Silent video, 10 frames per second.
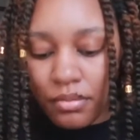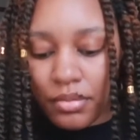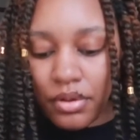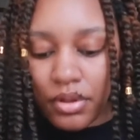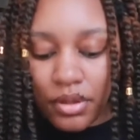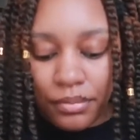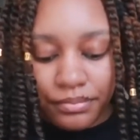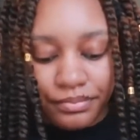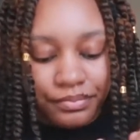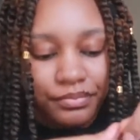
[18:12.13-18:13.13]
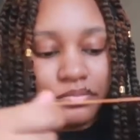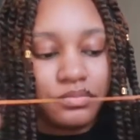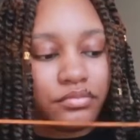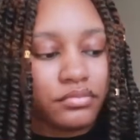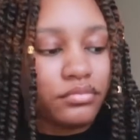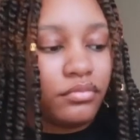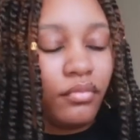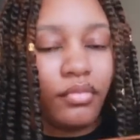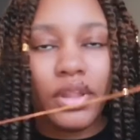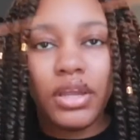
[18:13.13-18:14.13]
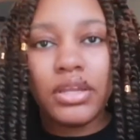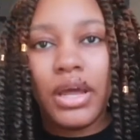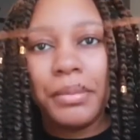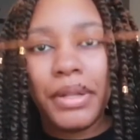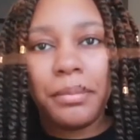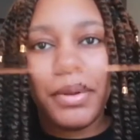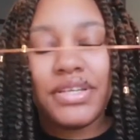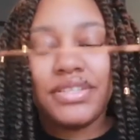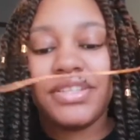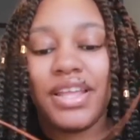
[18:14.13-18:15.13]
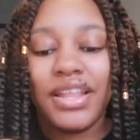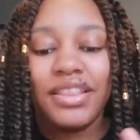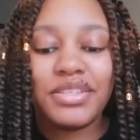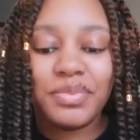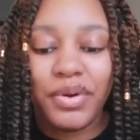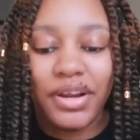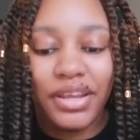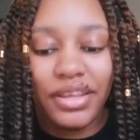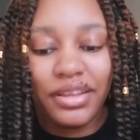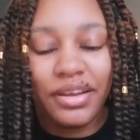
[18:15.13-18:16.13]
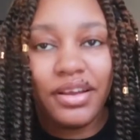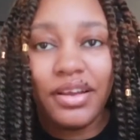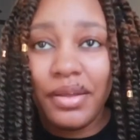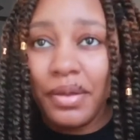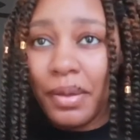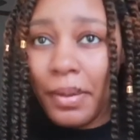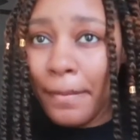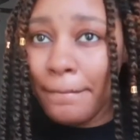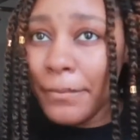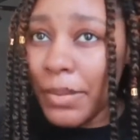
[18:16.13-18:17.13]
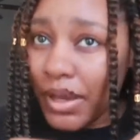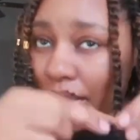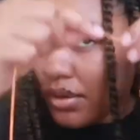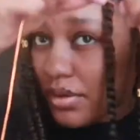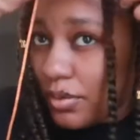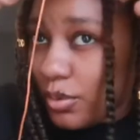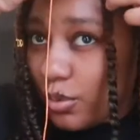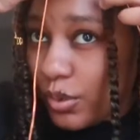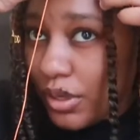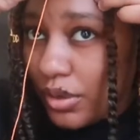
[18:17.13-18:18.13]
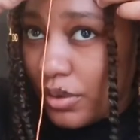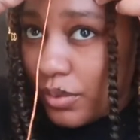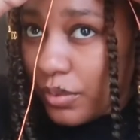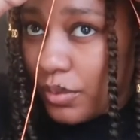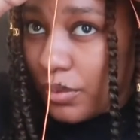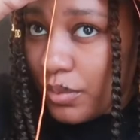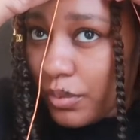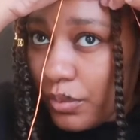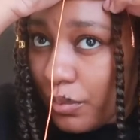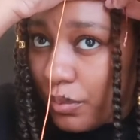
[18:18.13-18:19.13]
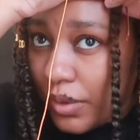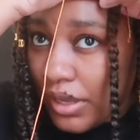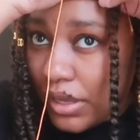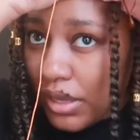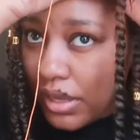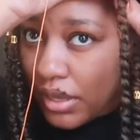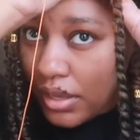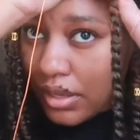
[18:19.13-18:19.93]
Okay. And I'm not the best at this part either, but we gonna wing it.